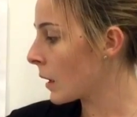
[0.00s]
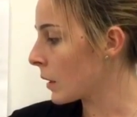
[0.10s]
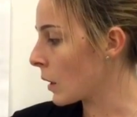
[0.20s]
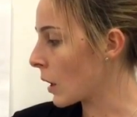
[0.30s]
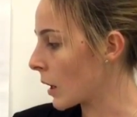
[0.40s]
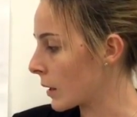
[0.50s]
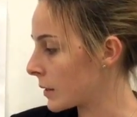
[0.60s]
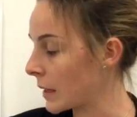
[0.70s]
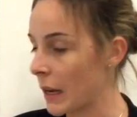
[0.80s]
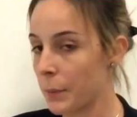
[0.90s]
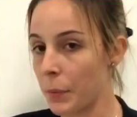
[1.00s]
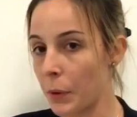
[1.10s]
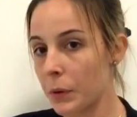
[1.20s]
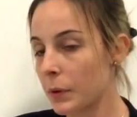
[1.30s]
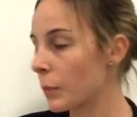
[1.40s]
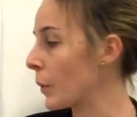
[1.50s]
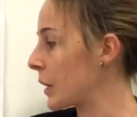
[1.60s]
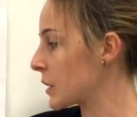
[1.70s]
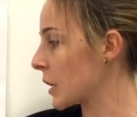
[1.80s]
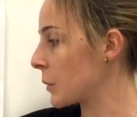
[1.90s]
your sample
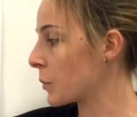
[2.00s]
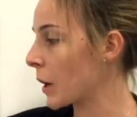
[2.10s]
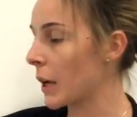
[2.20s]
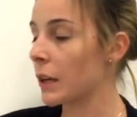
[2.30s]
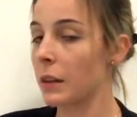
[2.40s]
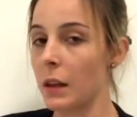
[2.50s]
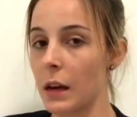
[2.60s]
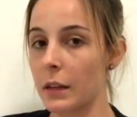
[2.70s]
which can break the